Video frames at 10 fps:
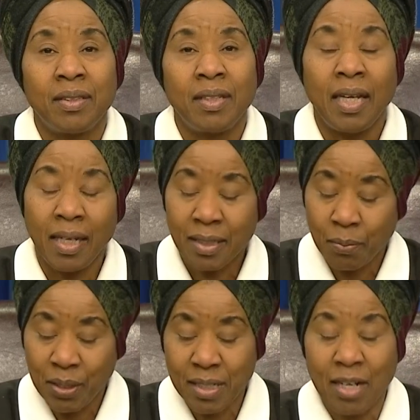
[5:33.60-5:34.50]
Et c'est
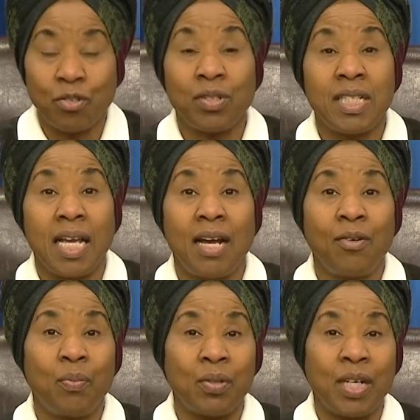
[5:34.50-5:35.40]
peut-être ça je dis à
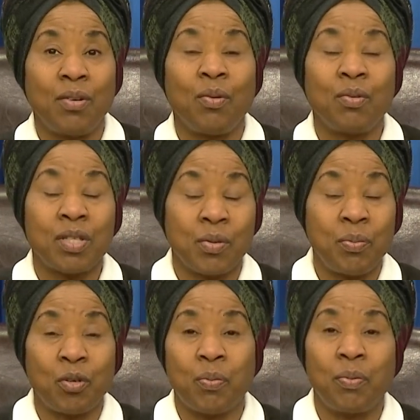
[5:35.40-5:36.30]
nous porter une
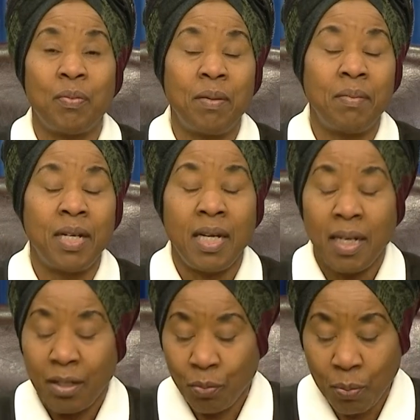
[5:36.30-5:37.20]
scripture pour même.
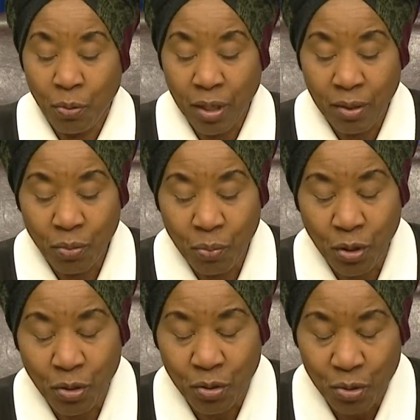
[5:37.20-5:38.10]
We brought we
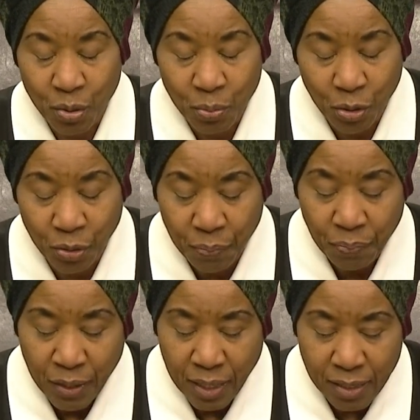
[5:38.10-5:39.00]
brought your scripture
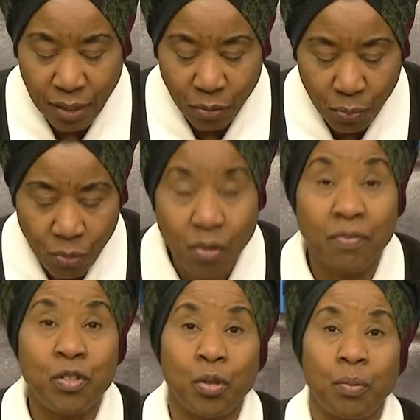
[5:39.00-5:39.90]
is in the book
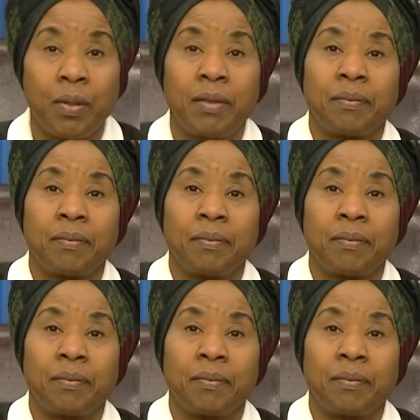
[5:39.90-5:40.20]
of Job.